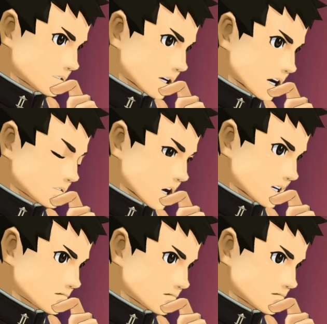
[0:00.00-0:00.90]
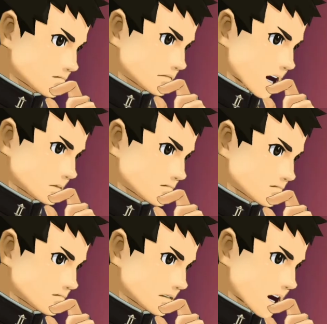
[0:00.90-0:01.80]
Too busy on the floor?
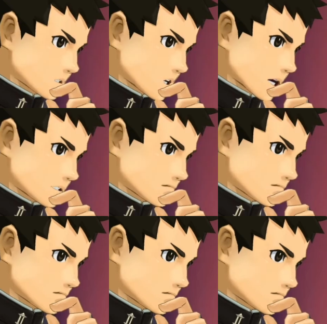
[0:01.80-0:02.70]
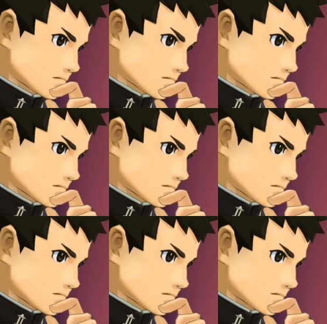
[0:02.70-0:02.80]
Sorry, what were you